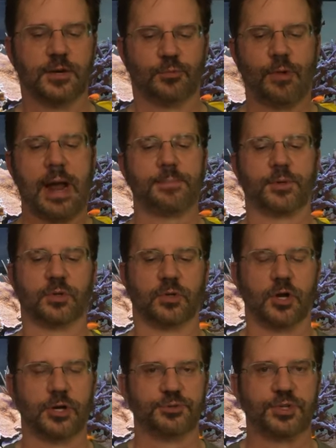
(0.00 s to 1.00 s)
wrap your
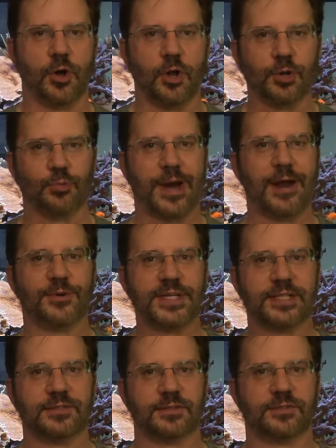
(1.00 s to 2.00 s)
laundry all around
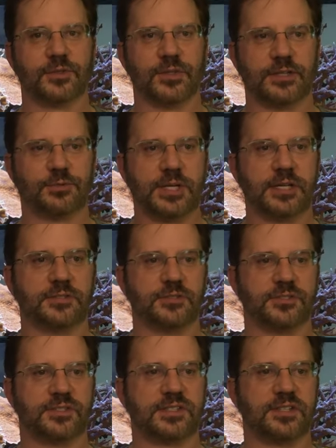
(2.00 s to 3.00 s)
it, so in
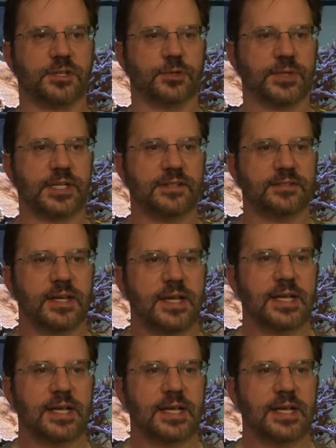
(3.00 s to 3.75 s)
360 degrees,